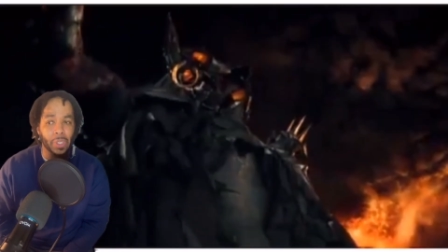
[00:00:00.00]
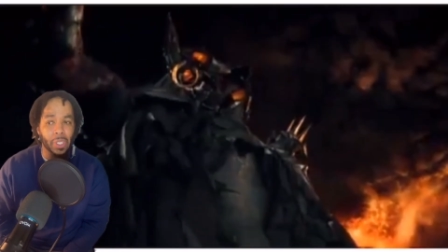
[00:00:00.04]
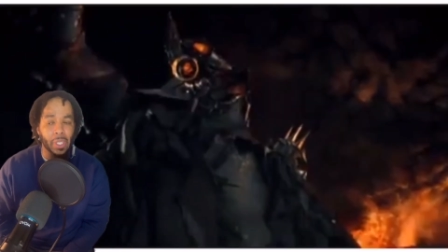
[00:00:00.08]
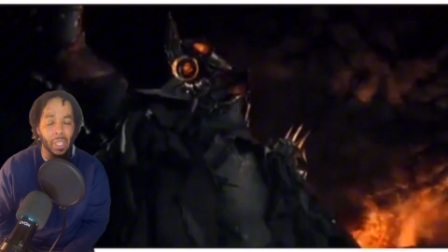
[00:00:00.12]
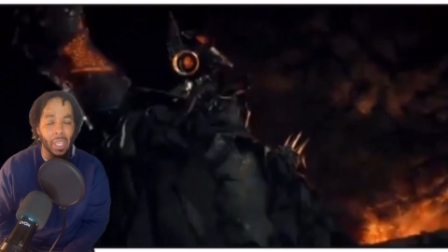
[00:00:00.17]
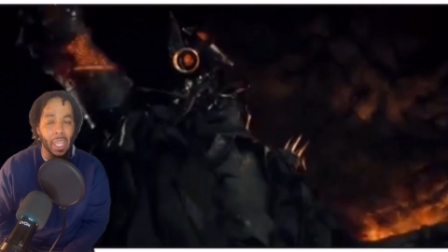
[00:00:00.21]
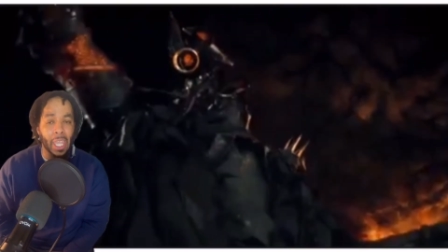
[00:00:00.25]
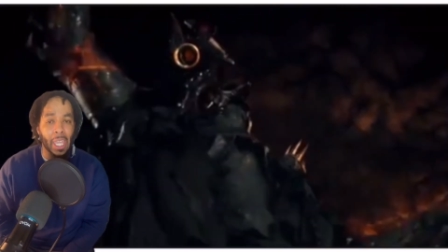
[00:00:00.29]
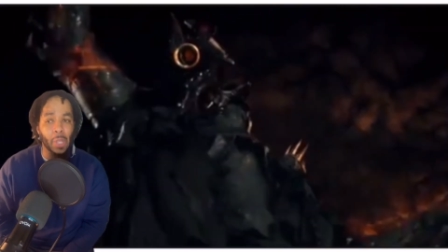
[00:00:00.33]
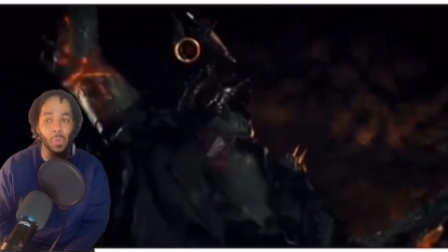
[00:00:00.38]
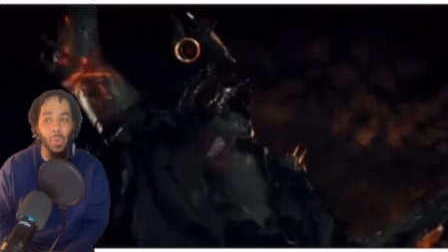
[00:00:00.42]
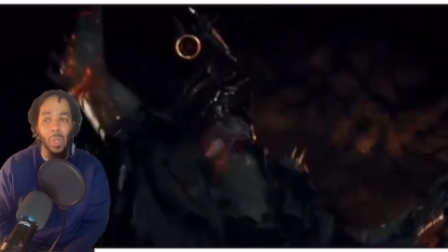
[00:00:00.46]

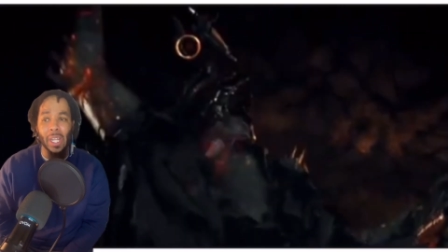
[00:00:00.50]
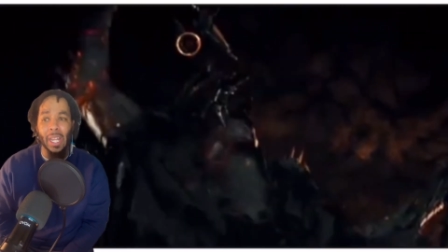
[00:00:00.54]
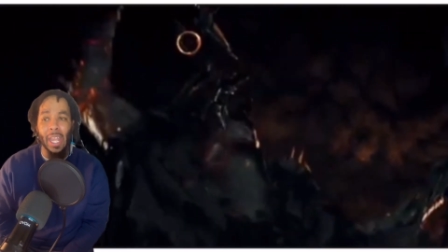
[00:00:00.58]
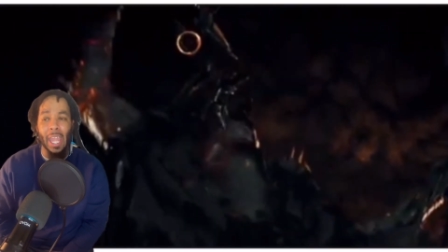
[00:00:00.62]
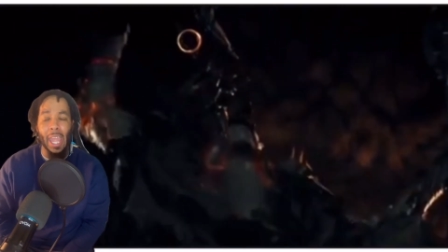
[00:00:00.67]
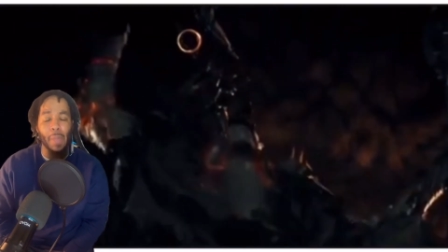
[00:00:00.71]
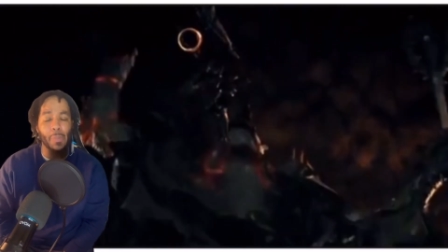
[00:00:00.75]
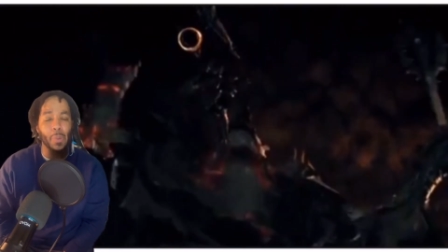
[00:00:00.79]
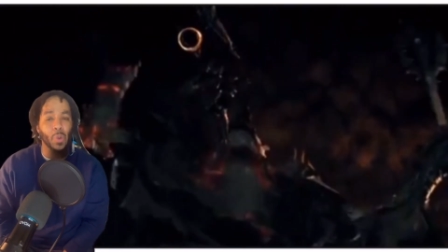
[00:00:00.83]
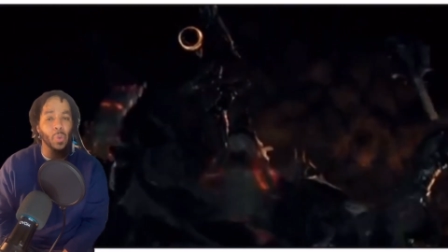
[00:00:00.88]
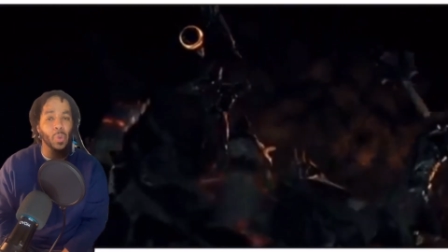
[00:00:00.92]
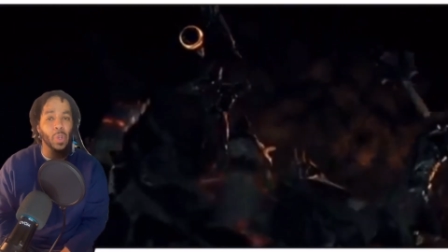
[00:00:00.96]
And what
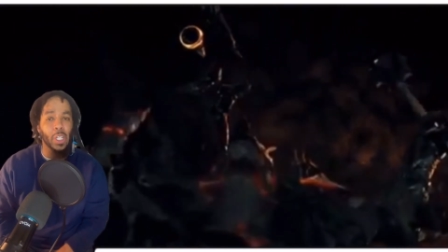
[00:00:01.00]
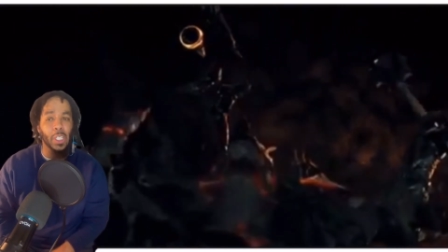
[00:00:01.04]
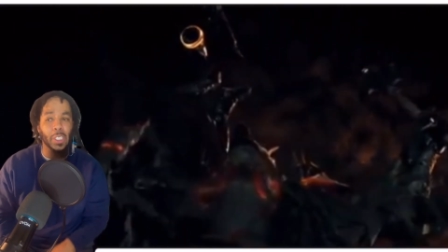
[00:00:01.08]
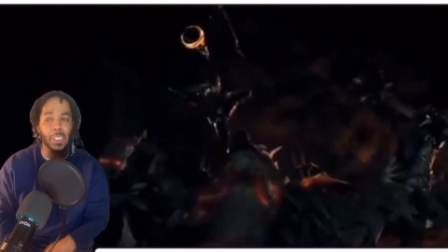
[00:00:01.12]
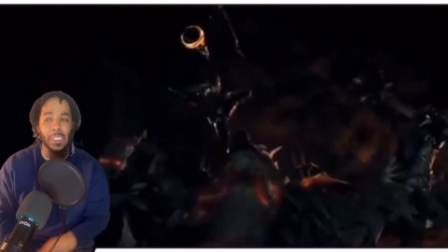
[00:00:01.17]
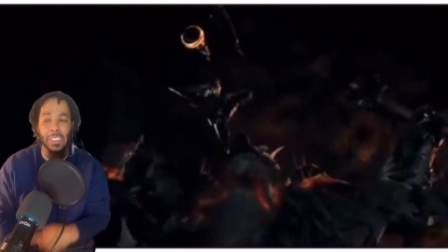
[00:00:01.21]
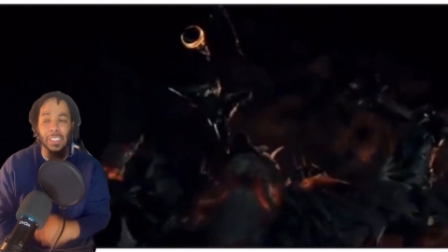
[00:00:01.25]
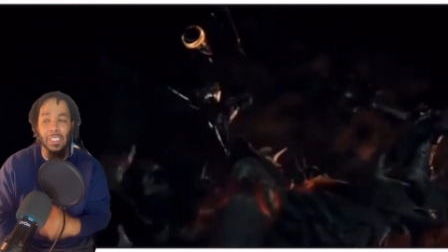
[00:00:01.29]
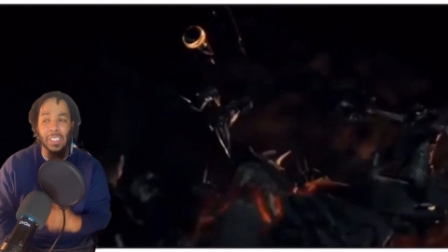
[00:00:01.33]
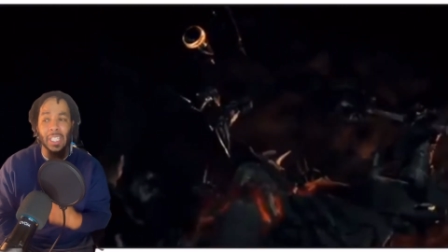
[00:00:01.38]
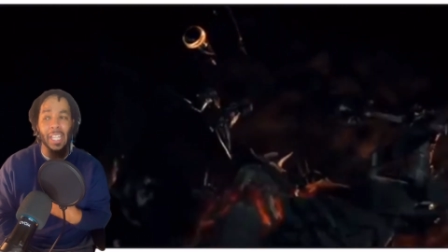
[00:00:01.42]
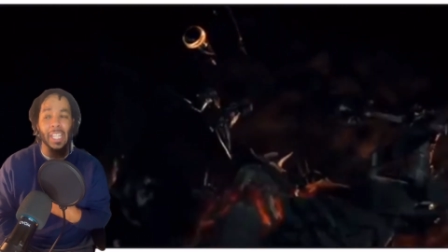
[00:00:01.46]
happened
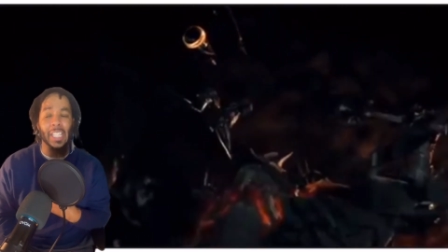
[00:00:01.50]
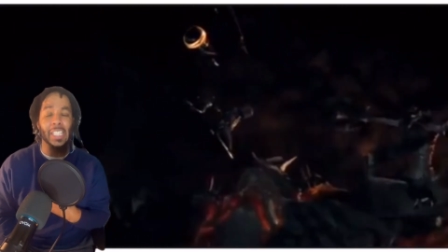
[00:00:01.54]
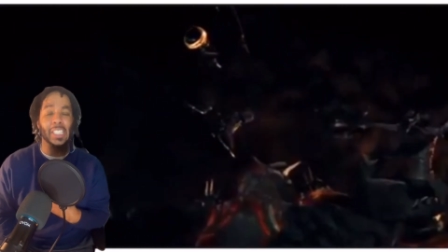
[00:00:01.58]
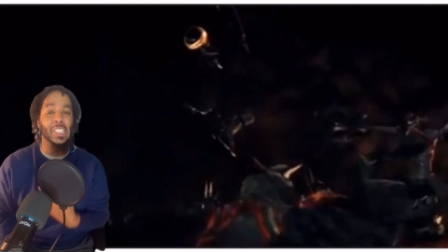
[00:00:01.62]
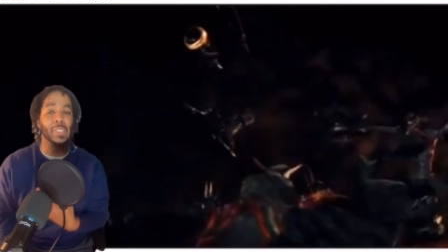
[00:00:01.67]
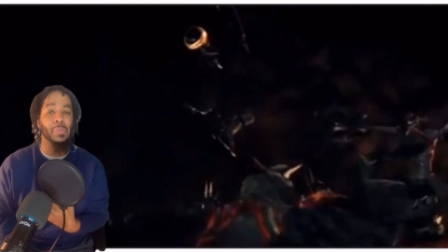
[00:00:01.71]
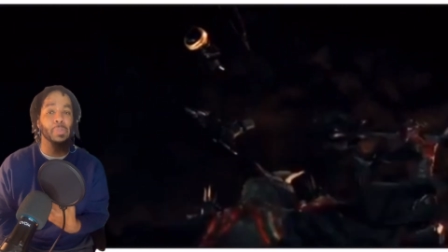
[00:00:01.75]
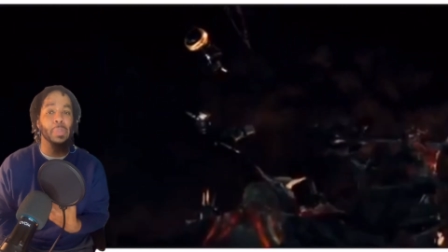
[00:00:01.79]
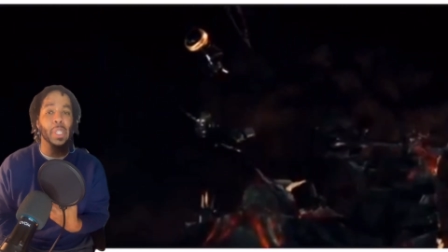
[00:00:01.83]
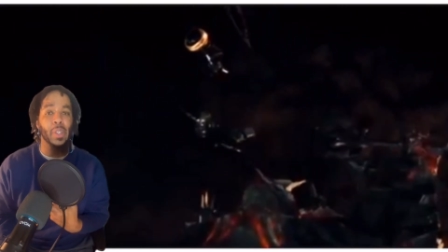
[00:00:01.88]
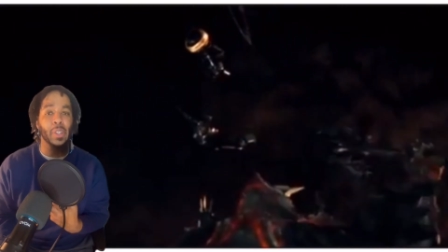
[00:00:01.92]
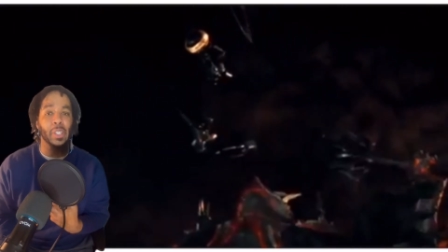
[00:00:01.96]
was that his
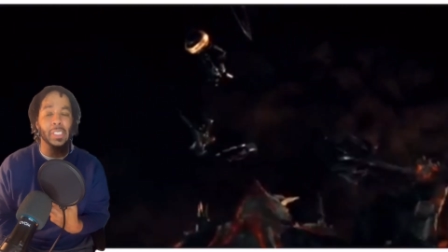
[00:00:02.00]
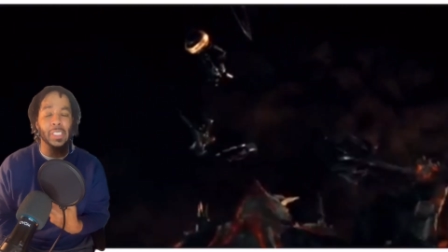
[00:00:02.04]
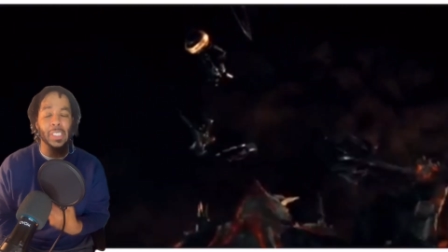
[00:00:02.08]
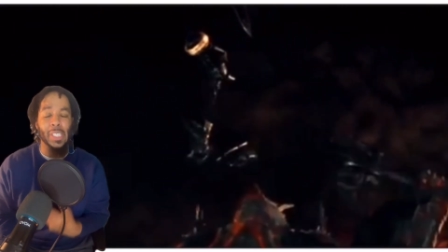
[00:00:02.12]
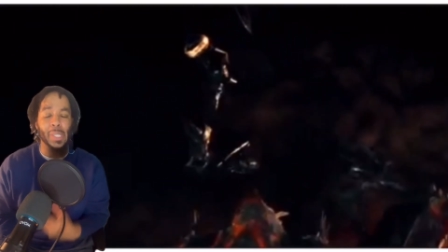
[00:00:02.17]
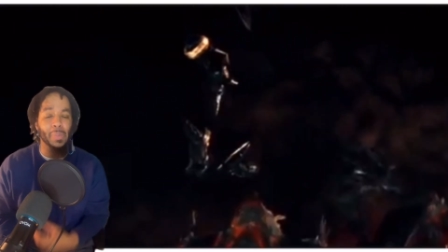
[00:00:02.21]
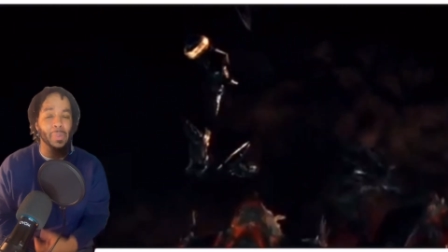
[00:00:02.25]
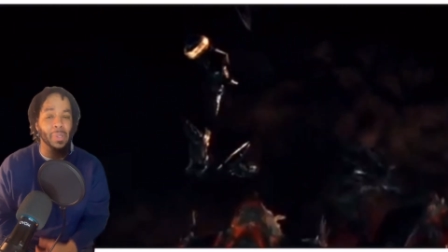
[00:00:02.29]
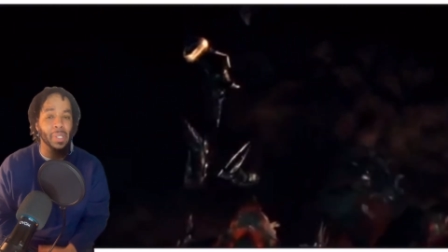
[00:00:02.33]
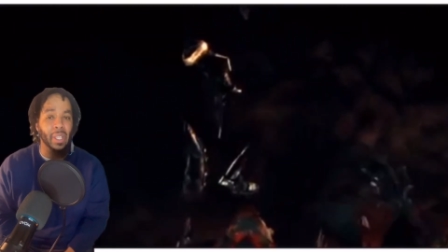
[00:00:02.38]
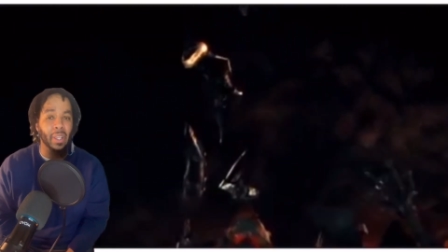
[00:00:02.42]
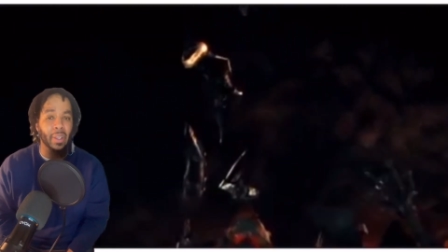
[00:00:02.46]
spirit
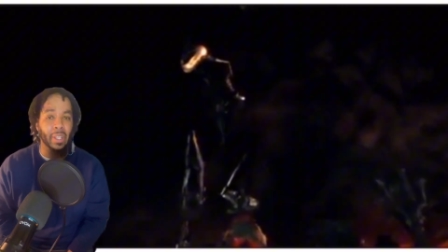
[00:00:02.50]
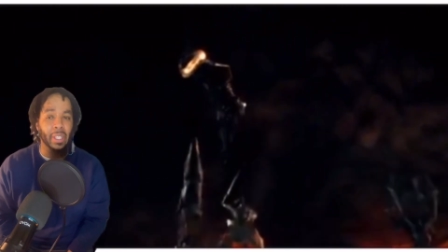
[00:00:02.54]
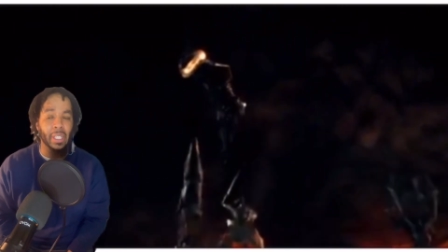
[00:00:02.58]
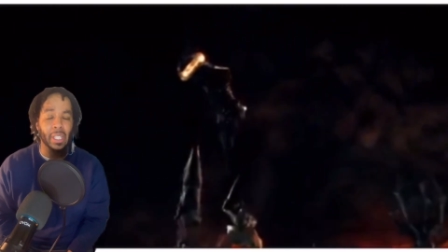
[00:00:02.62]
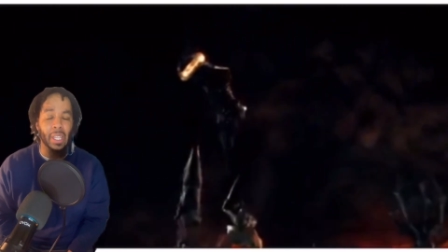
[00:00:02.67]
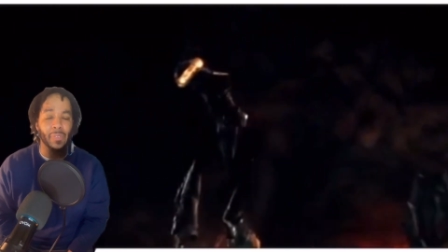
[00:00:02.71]
temporarily